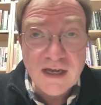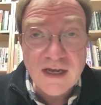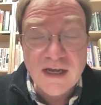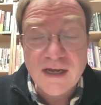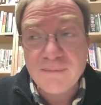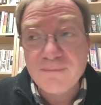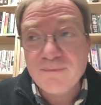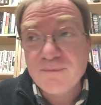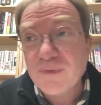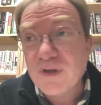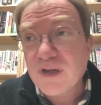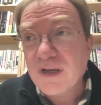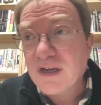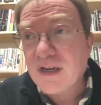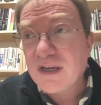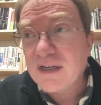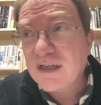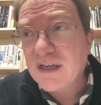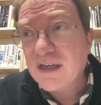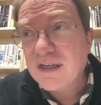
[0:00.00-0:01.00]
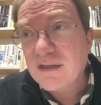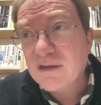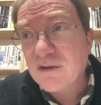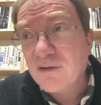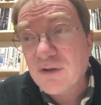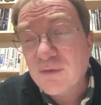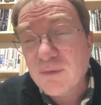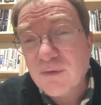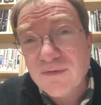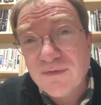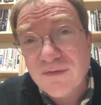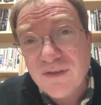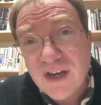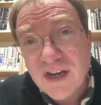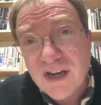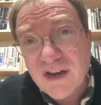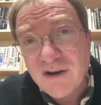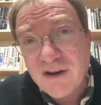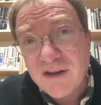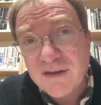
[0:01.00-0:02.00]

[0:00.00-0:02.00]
And to be fair,